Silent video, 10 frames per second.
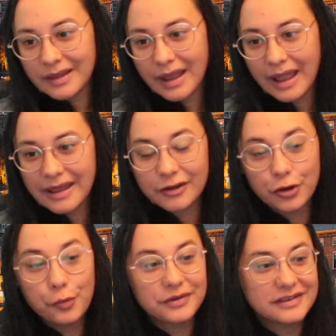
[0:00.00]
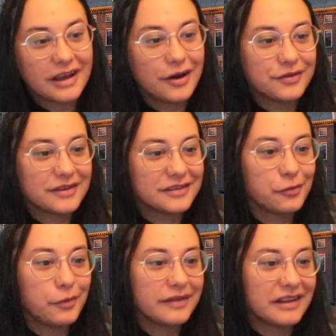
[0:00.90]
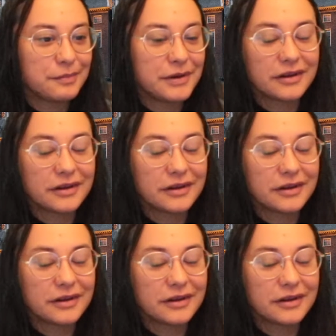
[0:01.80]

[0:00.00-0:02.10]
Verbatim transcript: And the global south is the one that's been